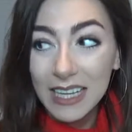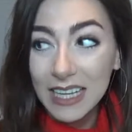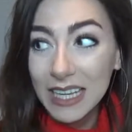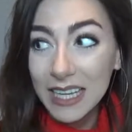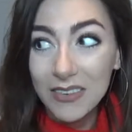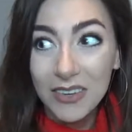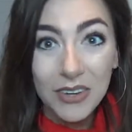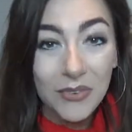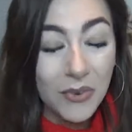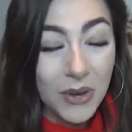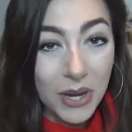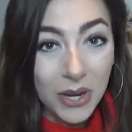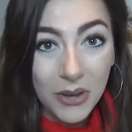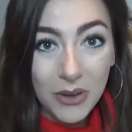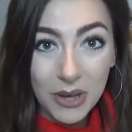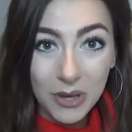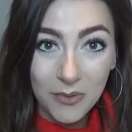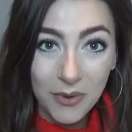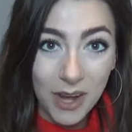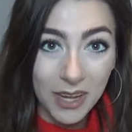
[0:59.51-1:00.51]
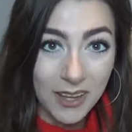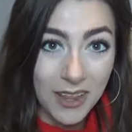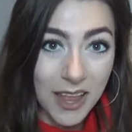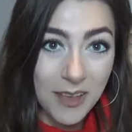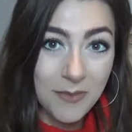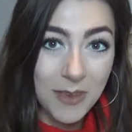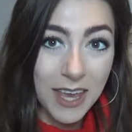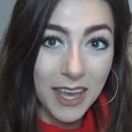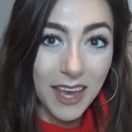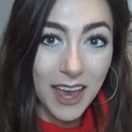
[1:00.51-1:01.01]
Even if we are going rock
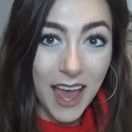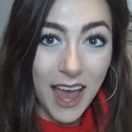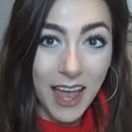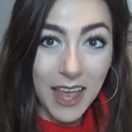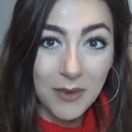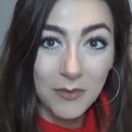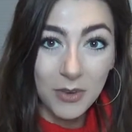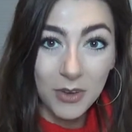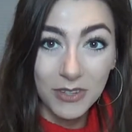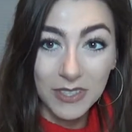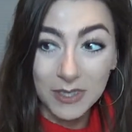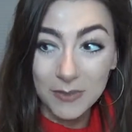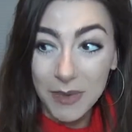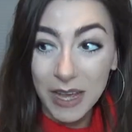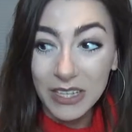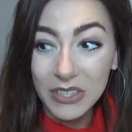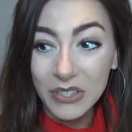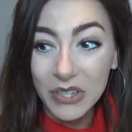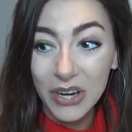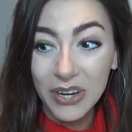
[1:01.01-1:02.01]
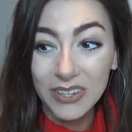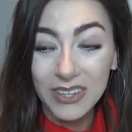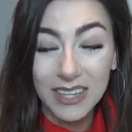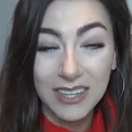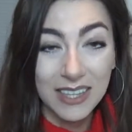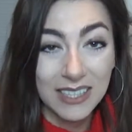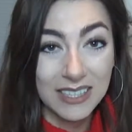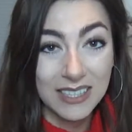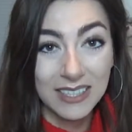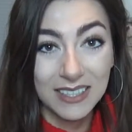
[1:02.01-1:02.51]
climbing, I am going to make sure
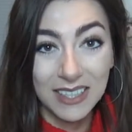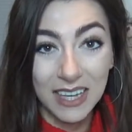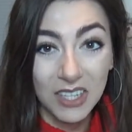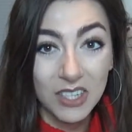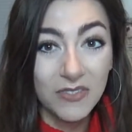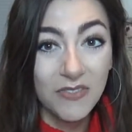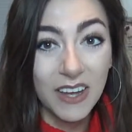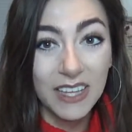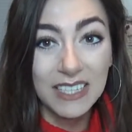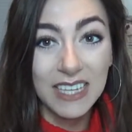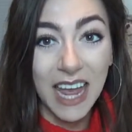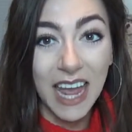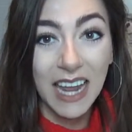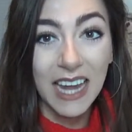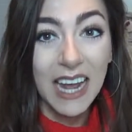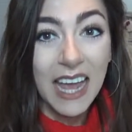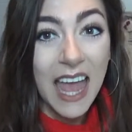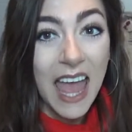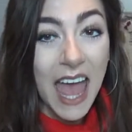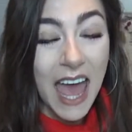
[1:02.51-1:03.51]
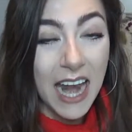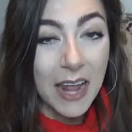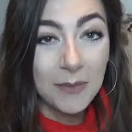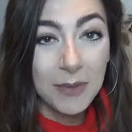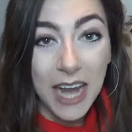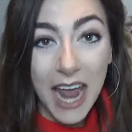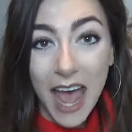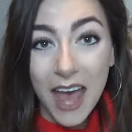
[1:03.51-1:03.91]
that this is such a fun date and I'm going to